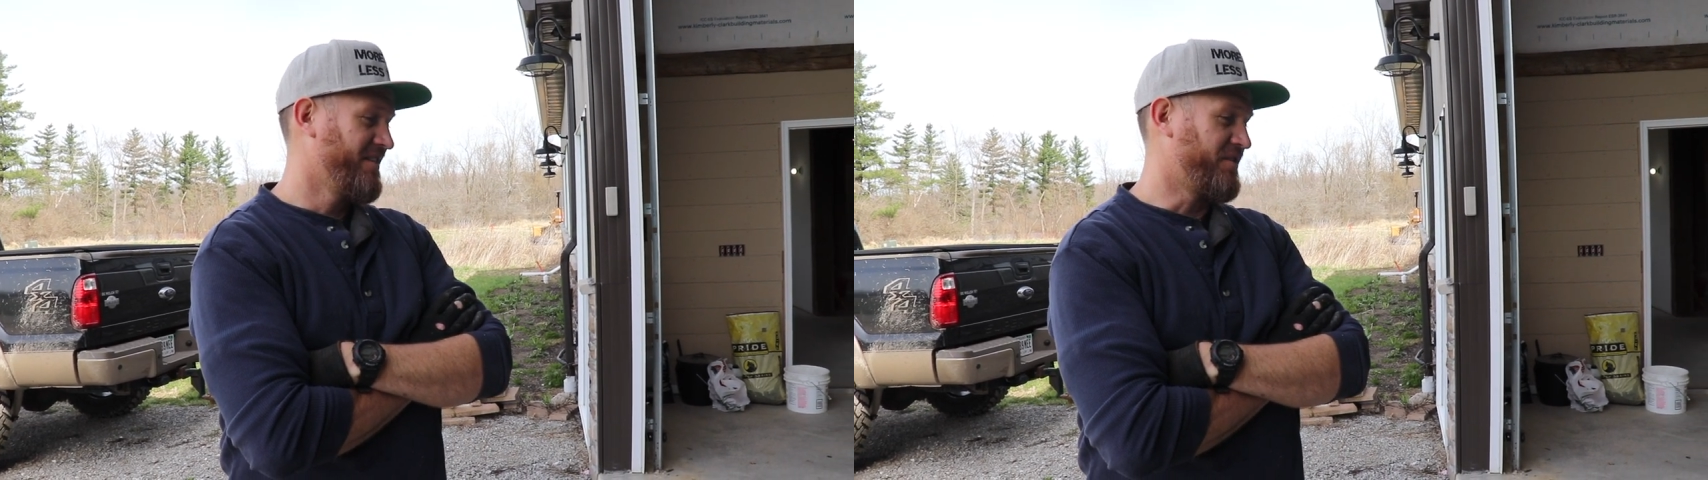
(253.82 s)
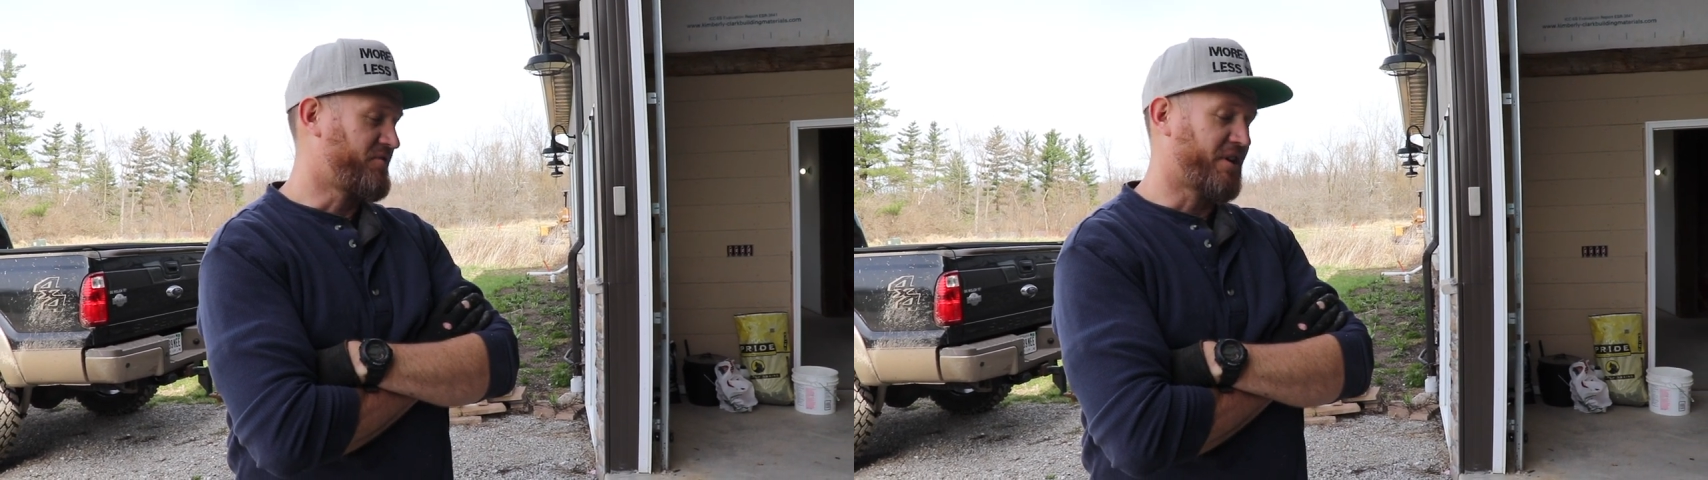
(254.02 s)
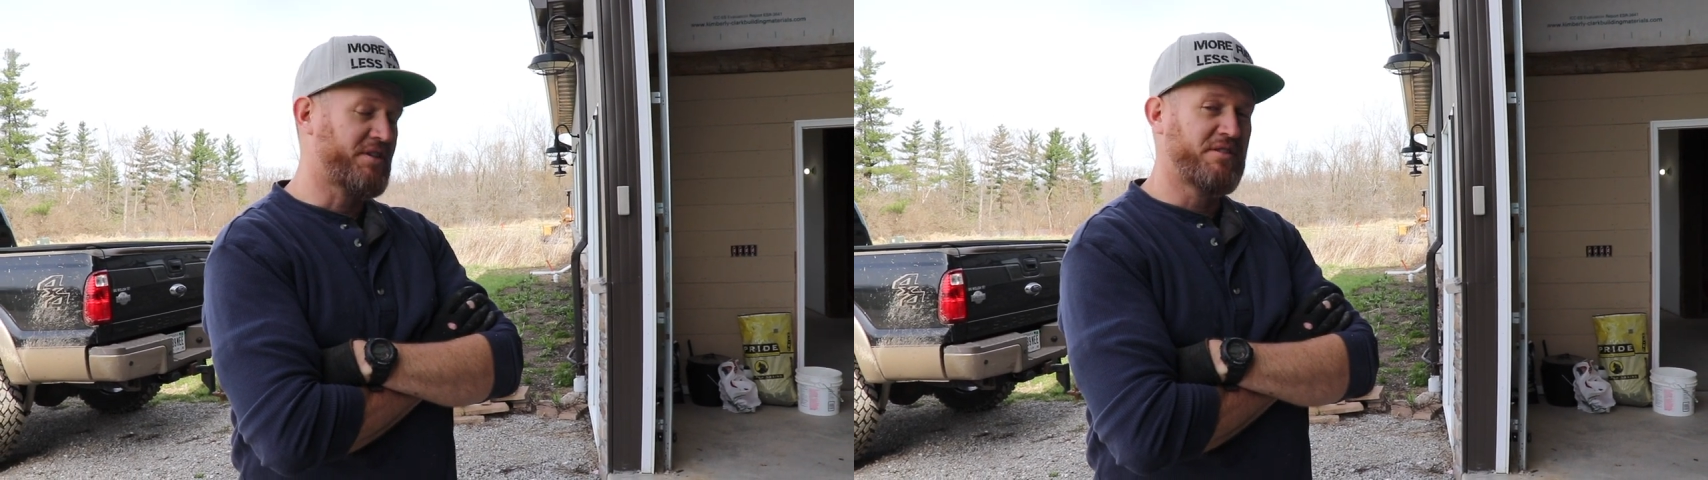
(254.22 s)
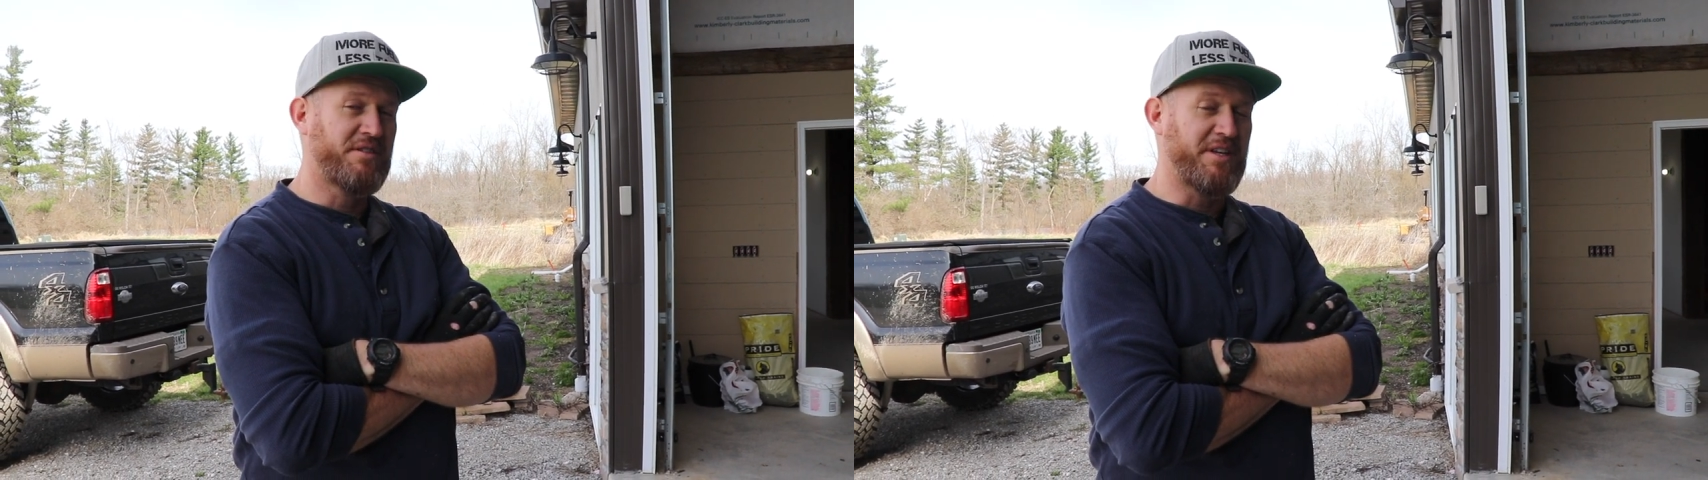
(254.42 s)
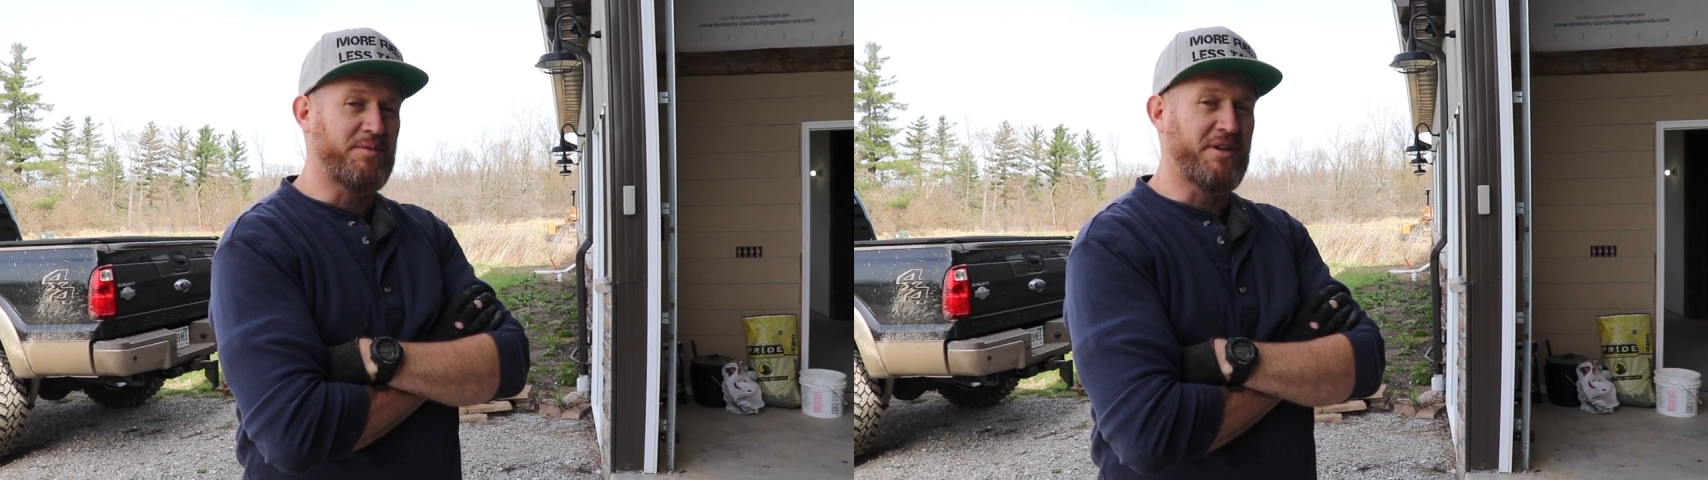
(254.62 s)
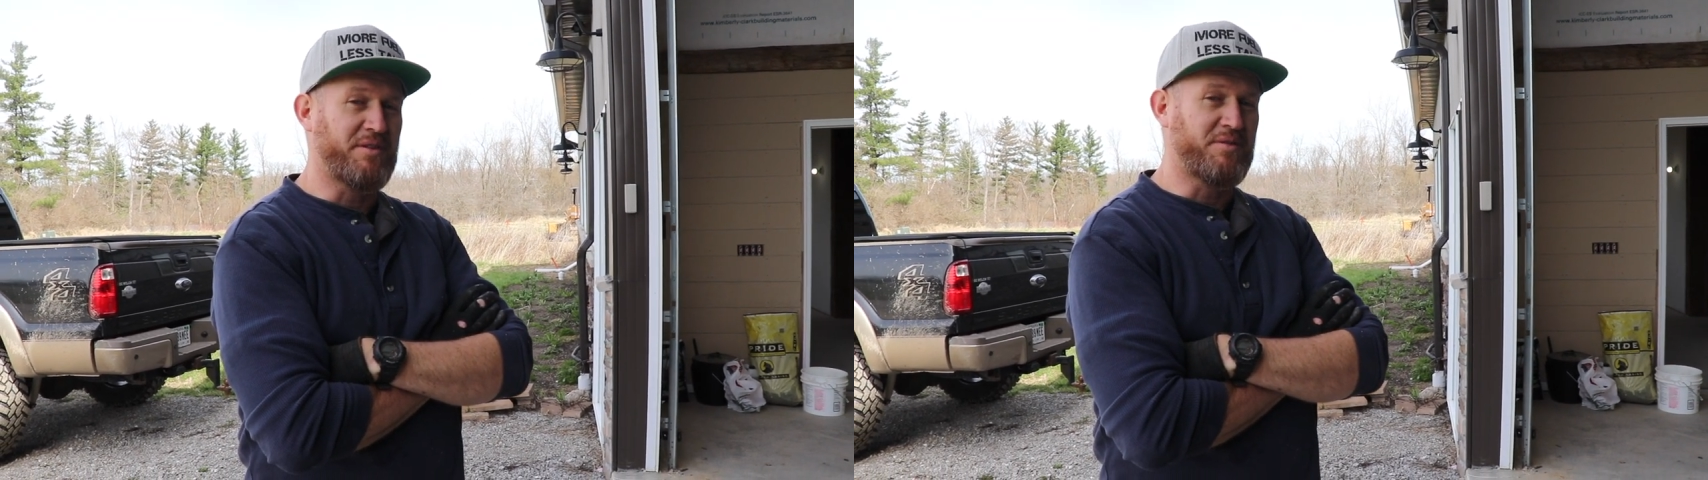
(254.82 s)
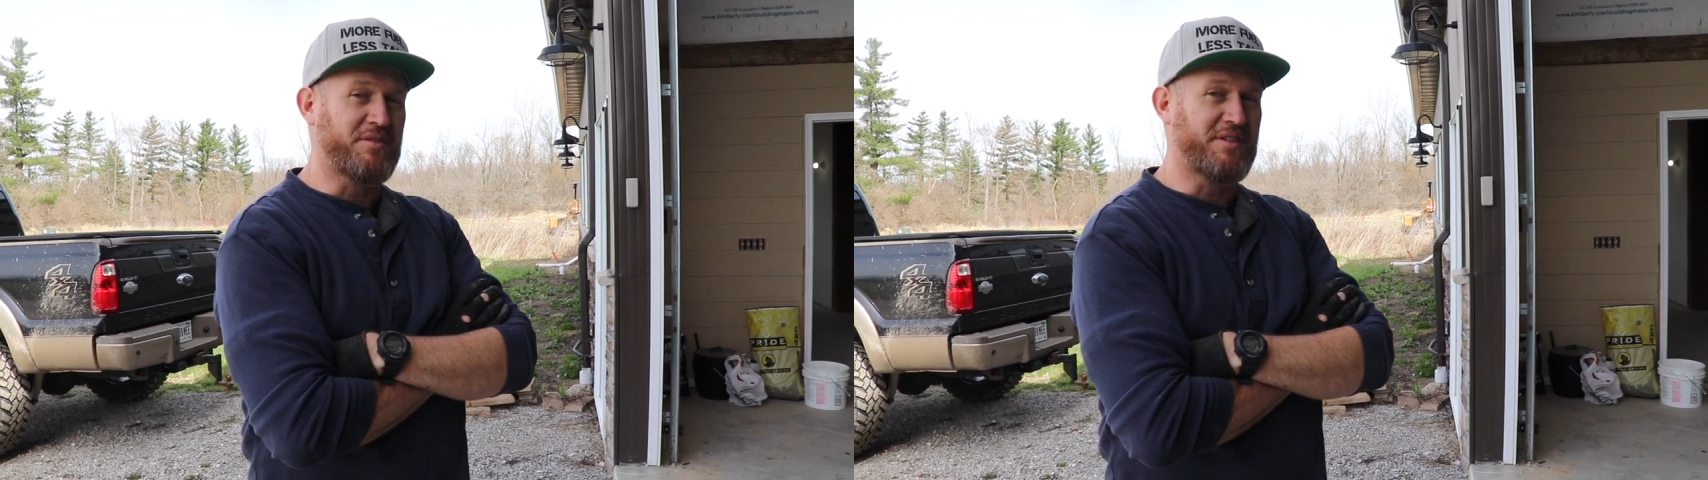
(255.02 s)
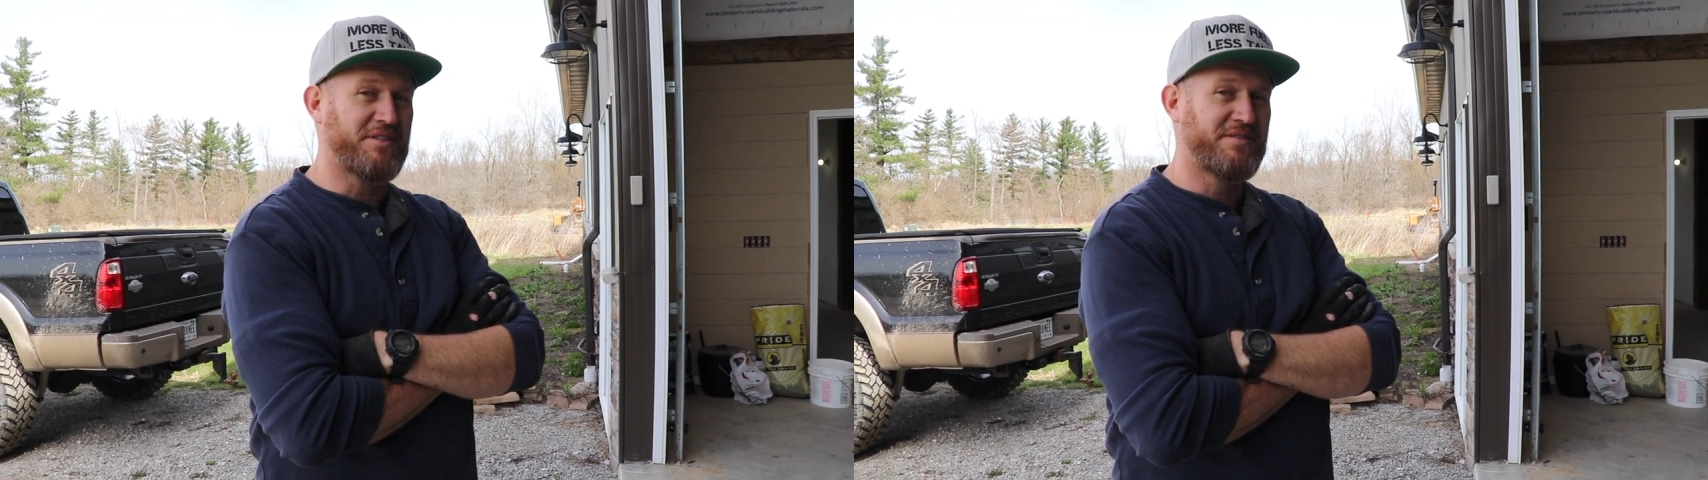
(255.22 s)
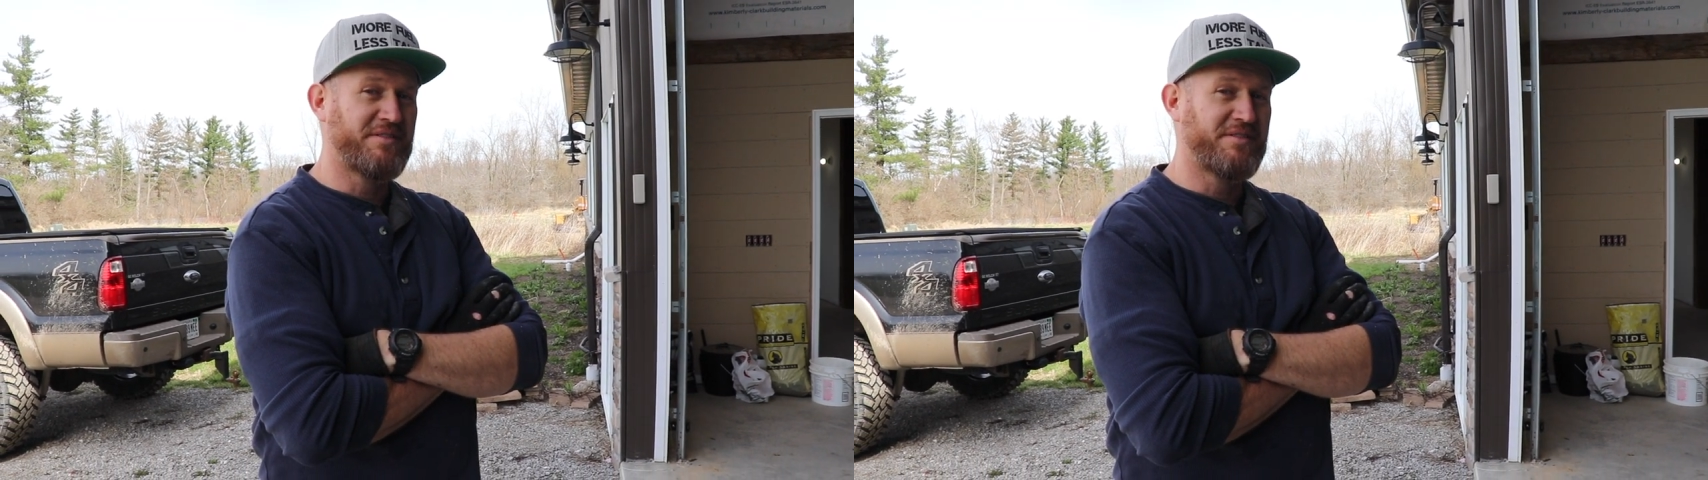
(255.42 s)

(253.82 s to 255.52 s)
The trucks do keep getting cooler,